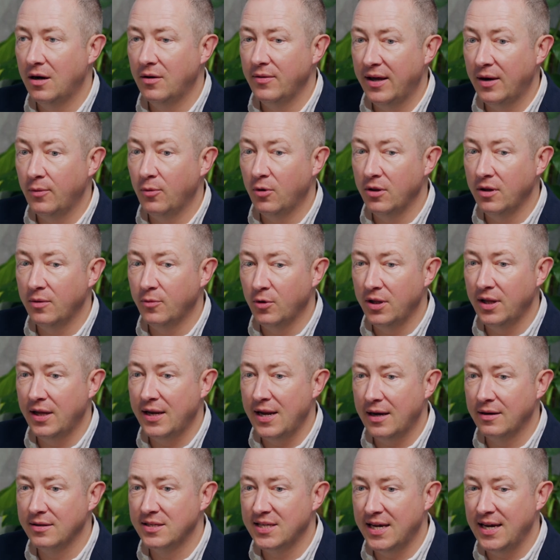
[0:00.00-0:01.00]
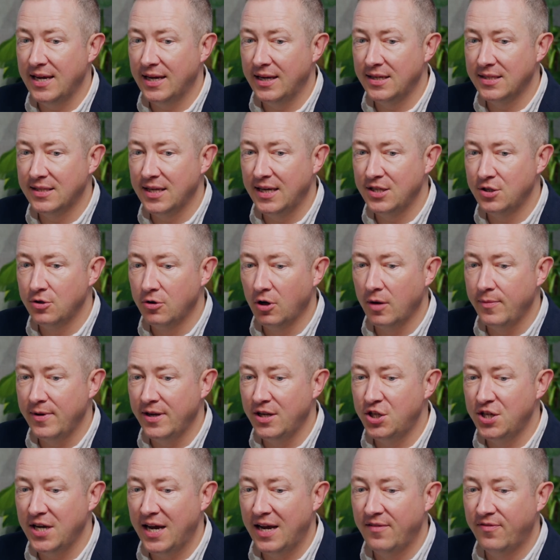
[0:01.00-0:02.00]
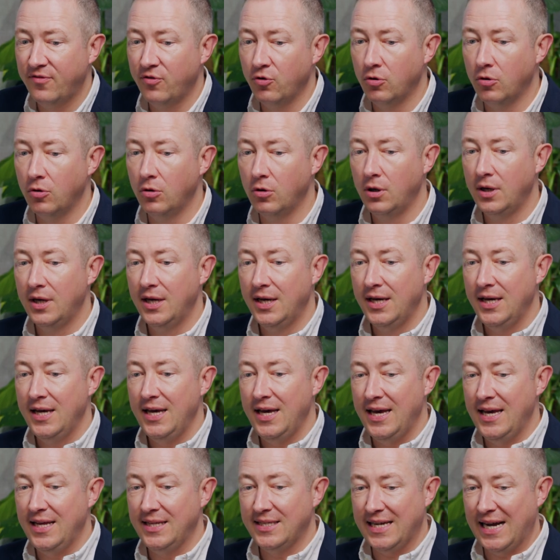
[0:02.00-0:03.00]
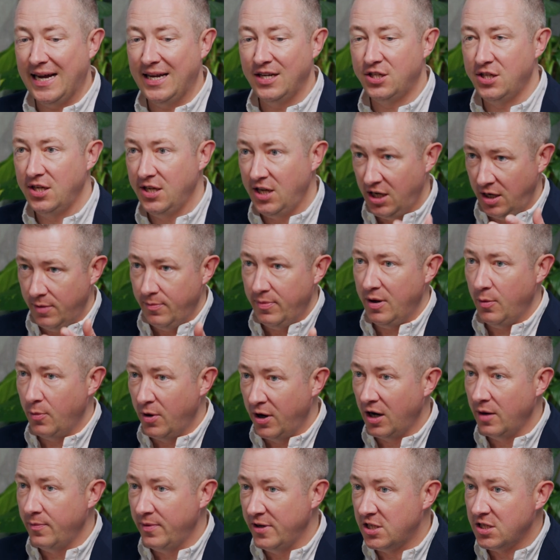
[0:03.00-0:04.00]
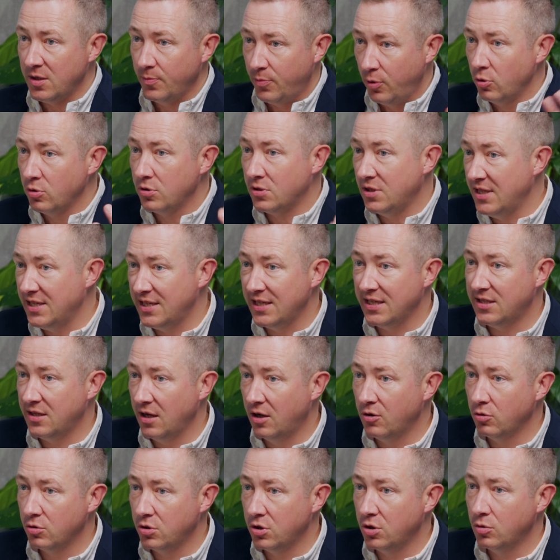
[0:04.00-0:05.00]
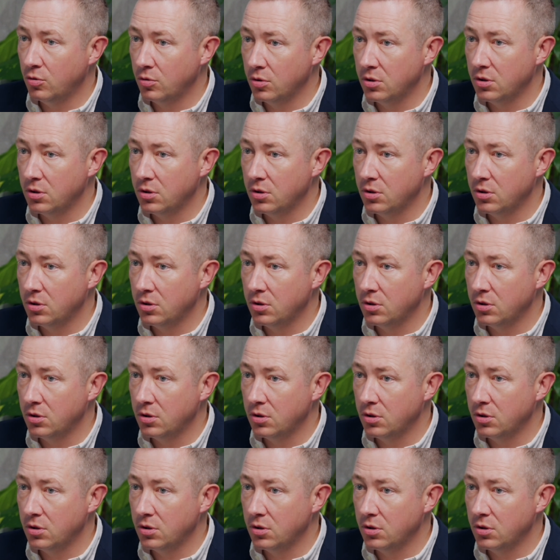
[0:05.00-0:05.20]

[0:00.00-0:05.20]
what they're now saying is that it's not going to be in GA4. It's actually going to be, we're going to be supporting these external tools.